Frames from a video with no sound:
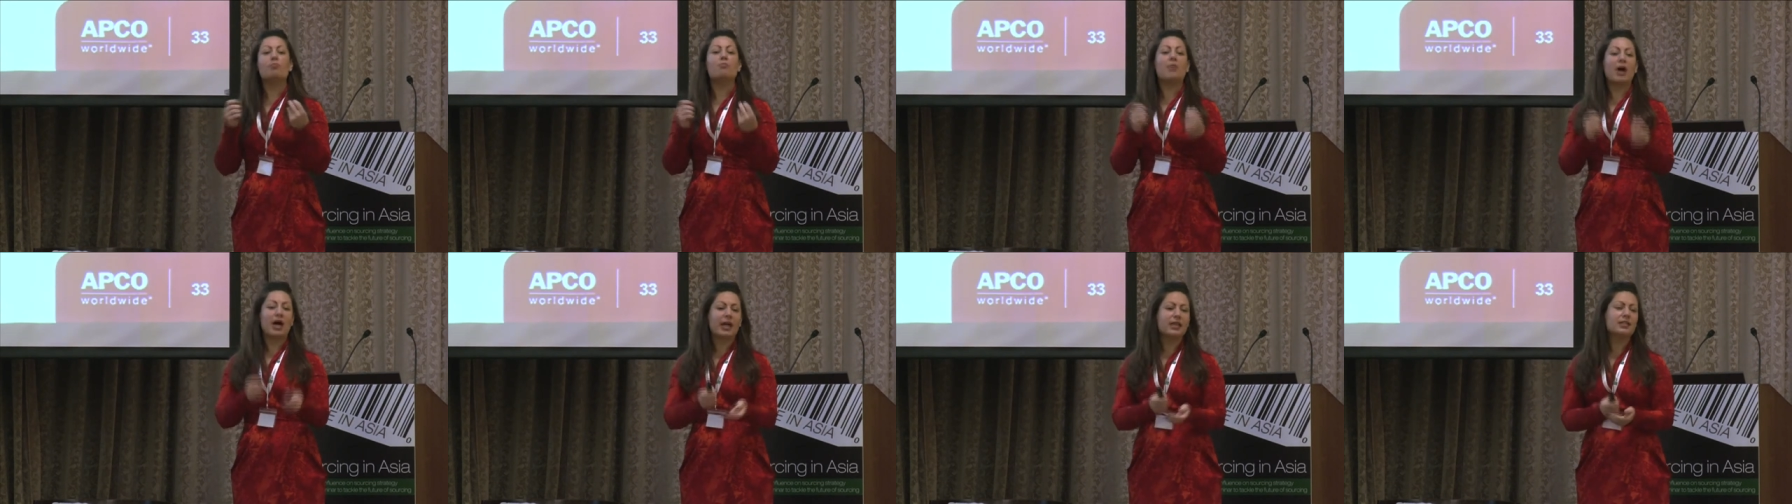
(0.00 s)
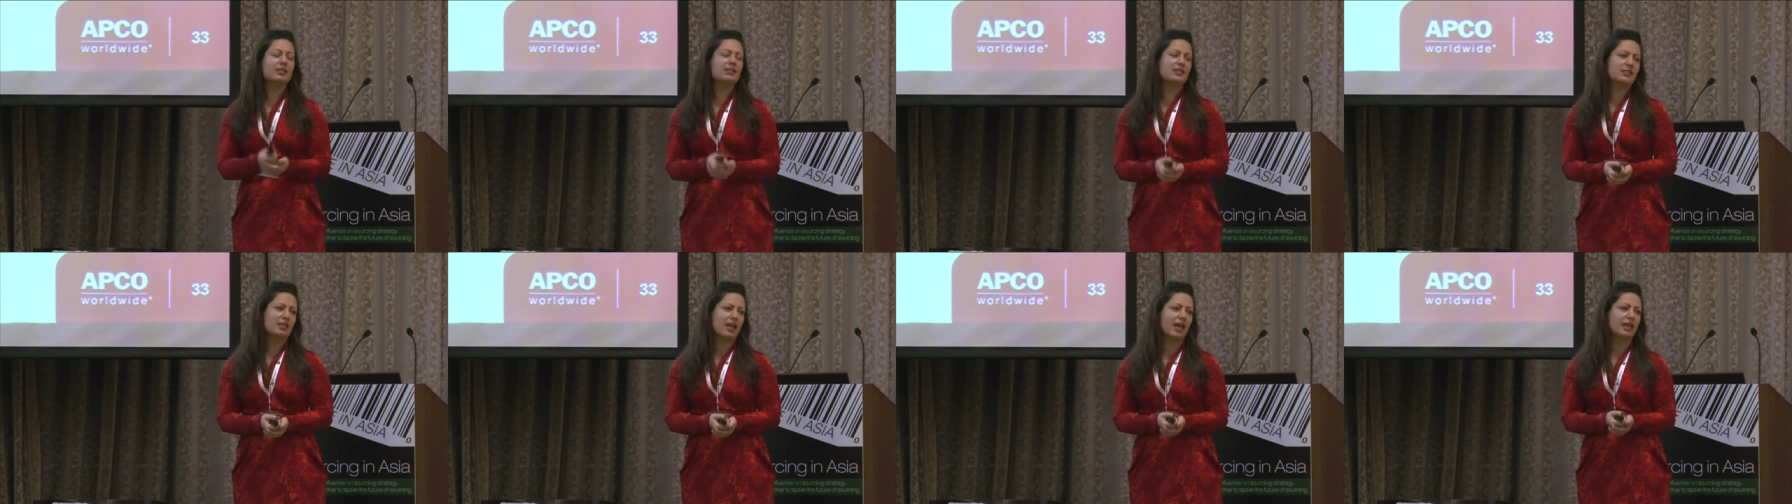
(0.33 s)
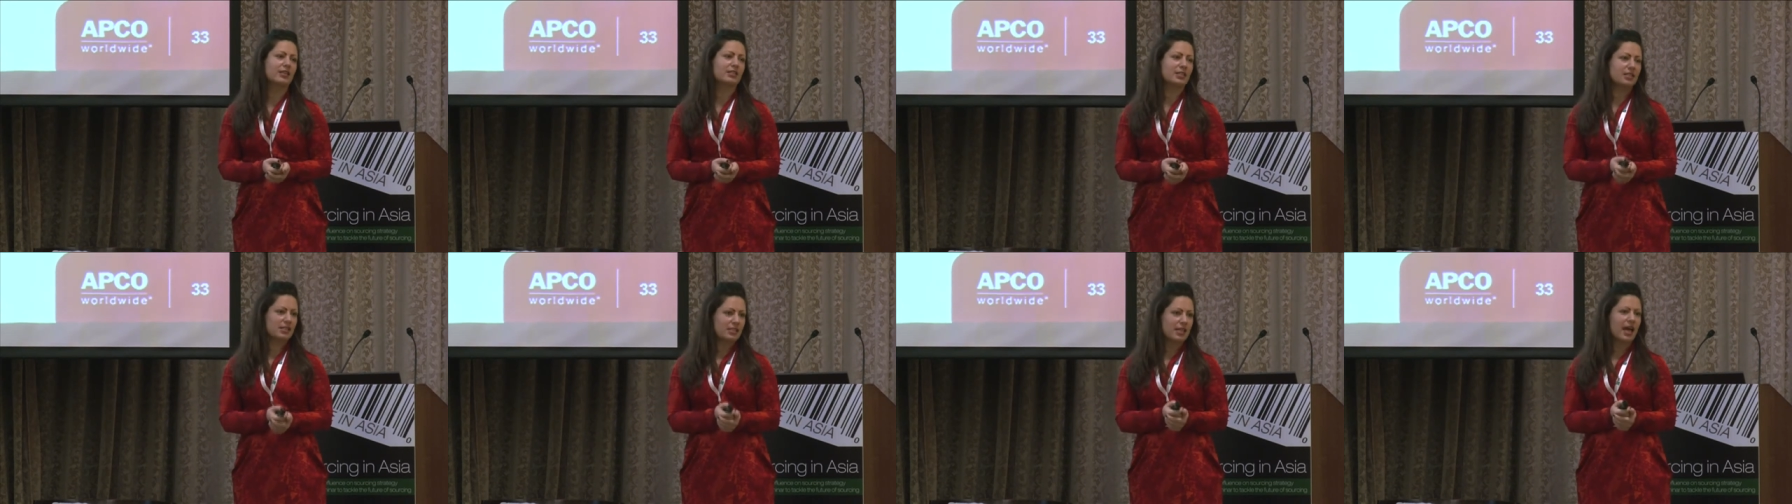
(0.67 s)

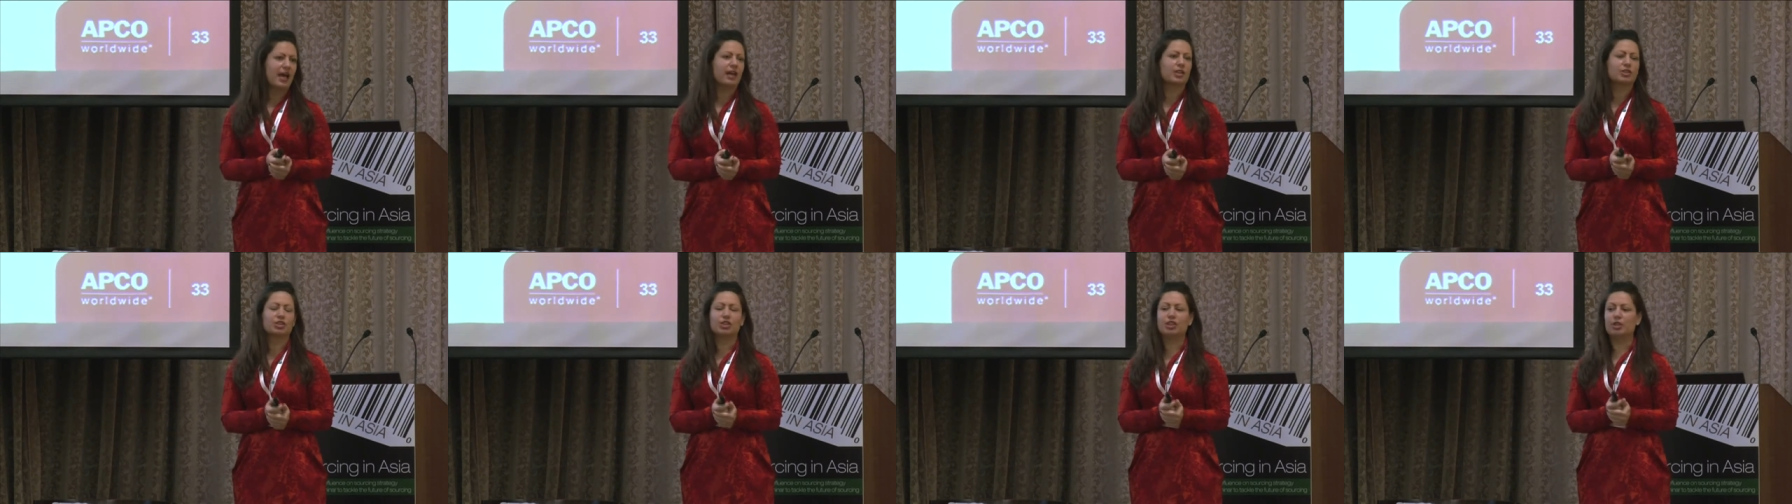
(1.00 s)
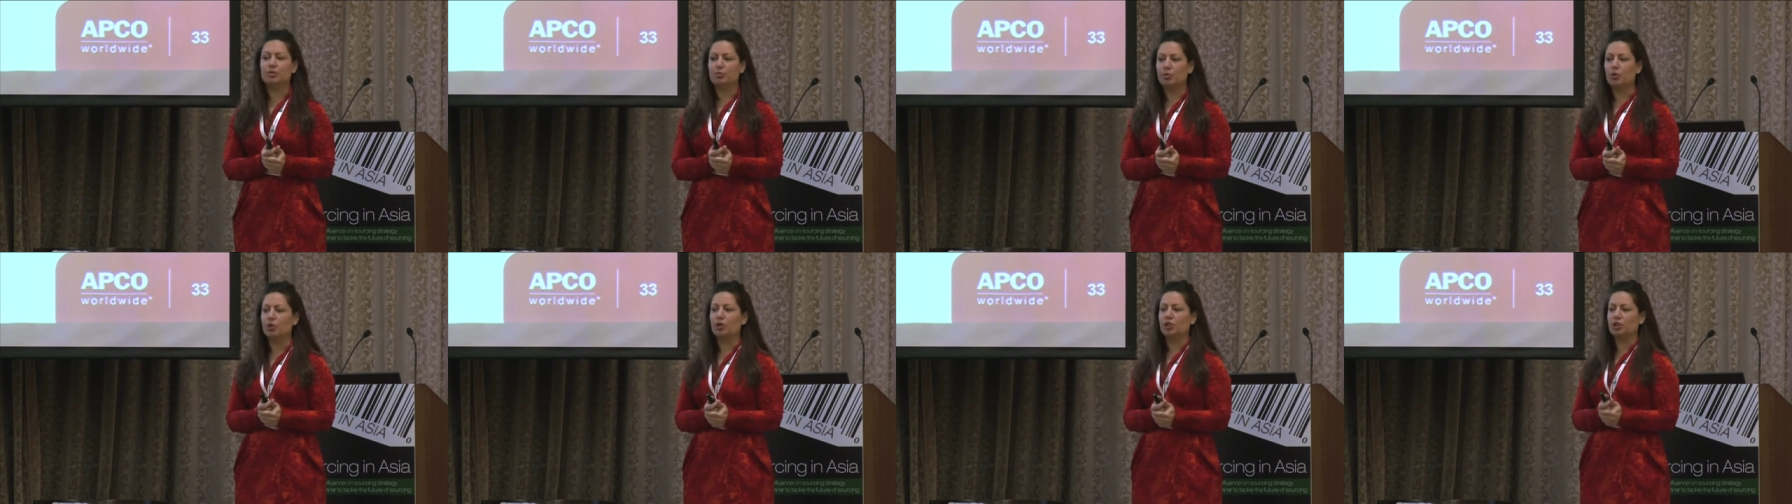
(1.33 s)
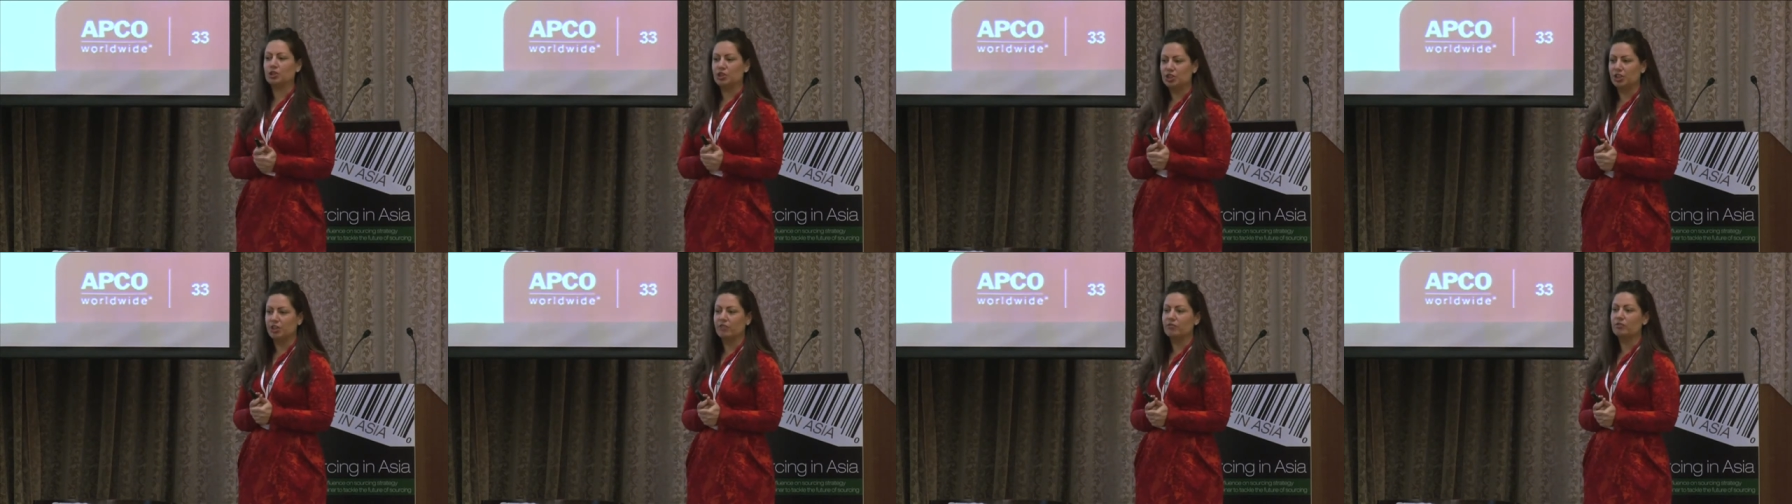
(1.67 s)
mindset is actually an
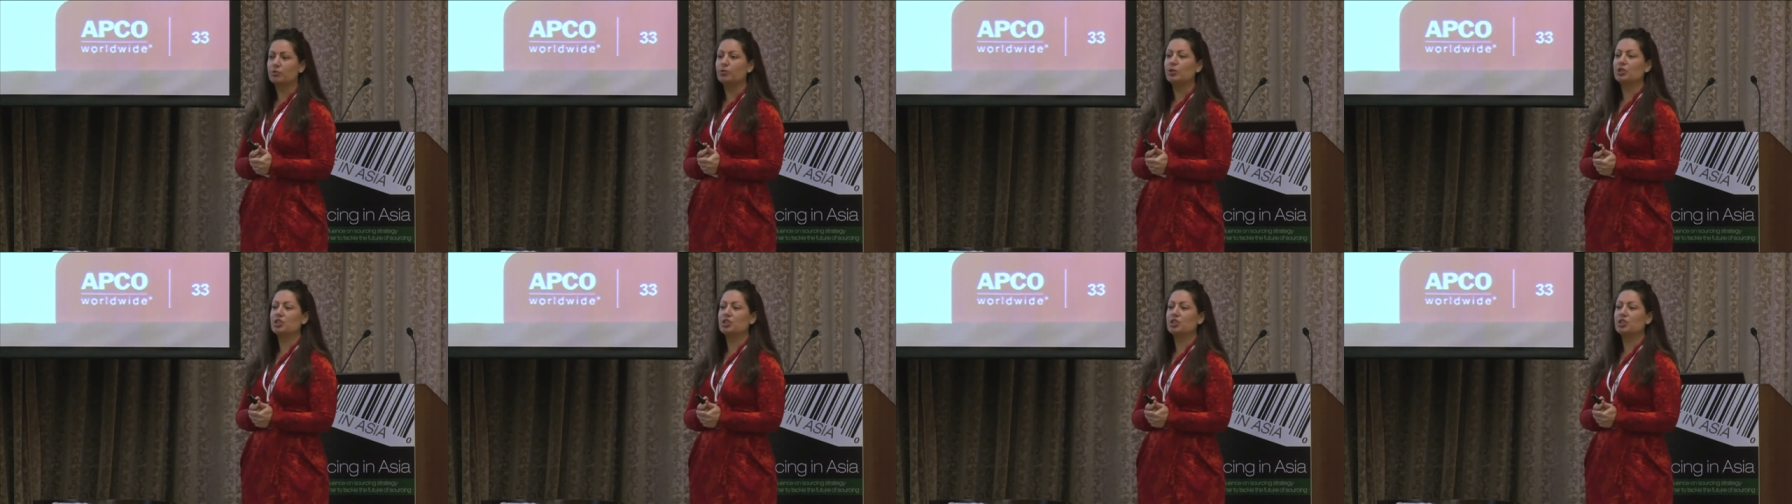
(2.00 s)
important shift,